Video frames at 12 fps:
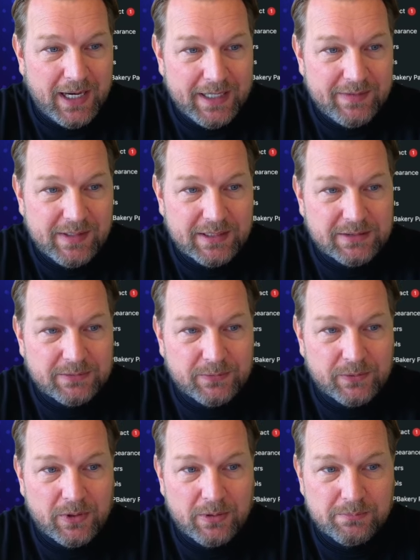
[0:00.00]
hide this
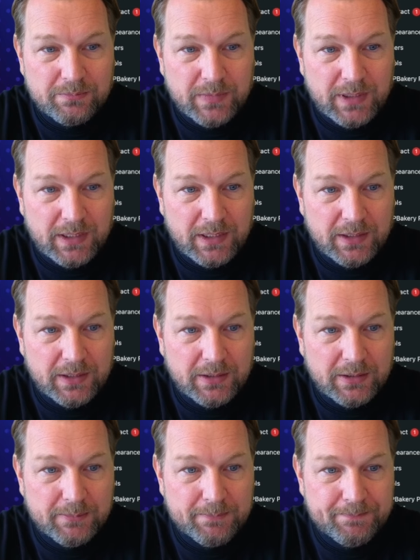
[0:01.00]
from,
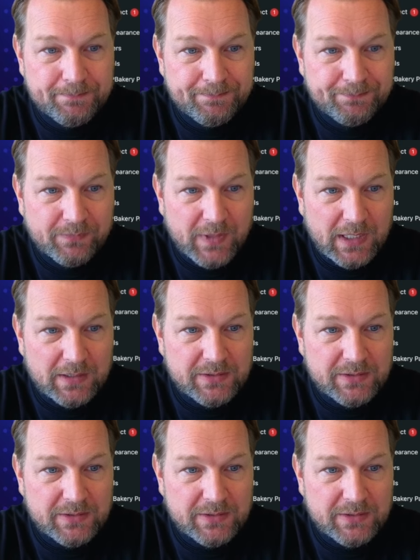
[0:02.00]
that